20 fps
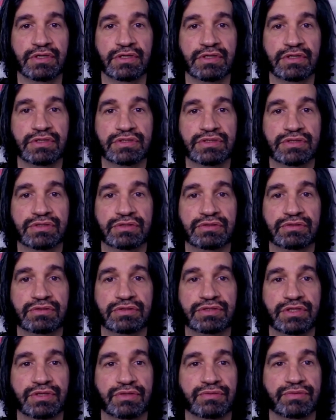So
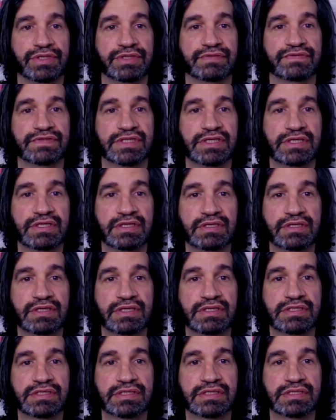another way of saying
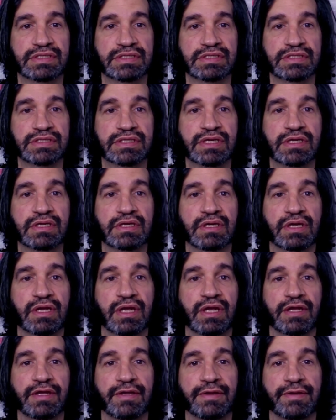this is
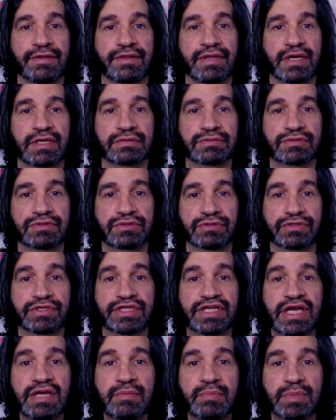that you're
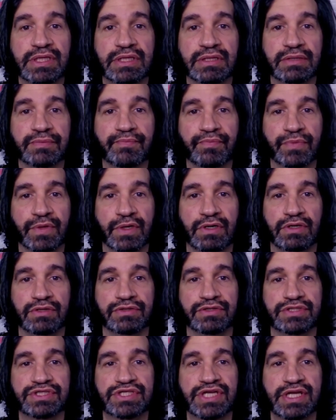gambling on
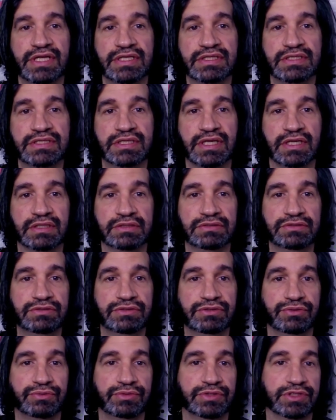the chance that
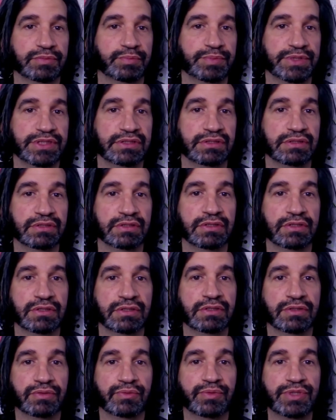you will be
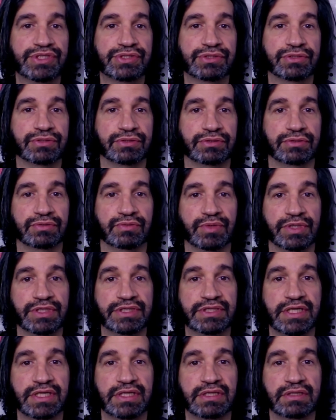richer
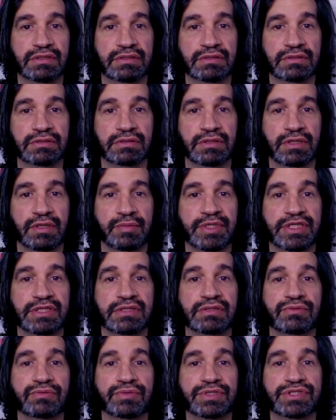one day. I
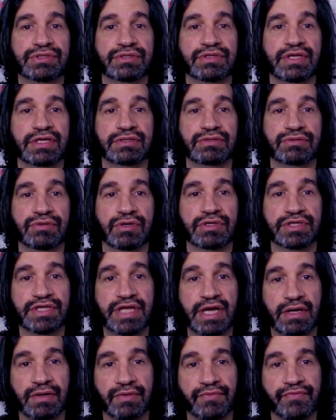mean, richer than you are
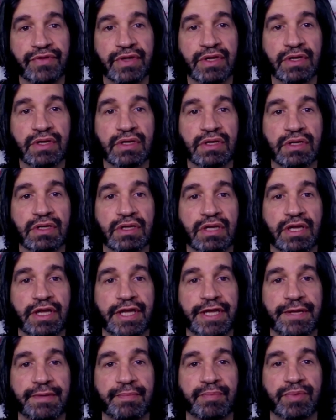now.
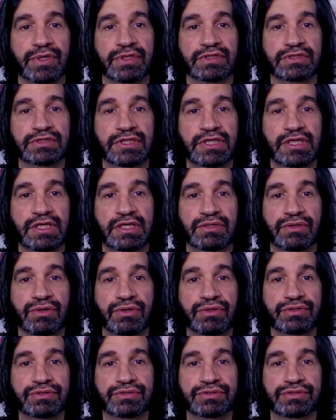But in
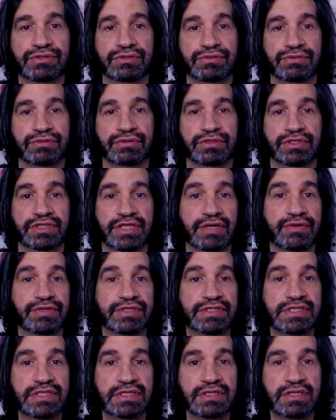order to
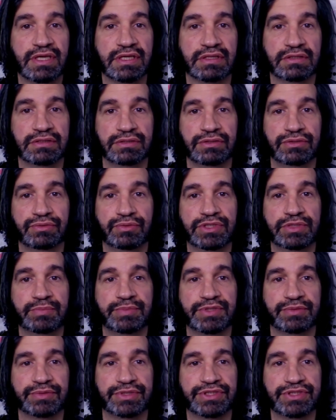guarantee that you will
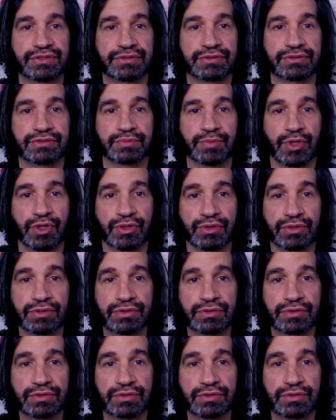be richer tomorrow,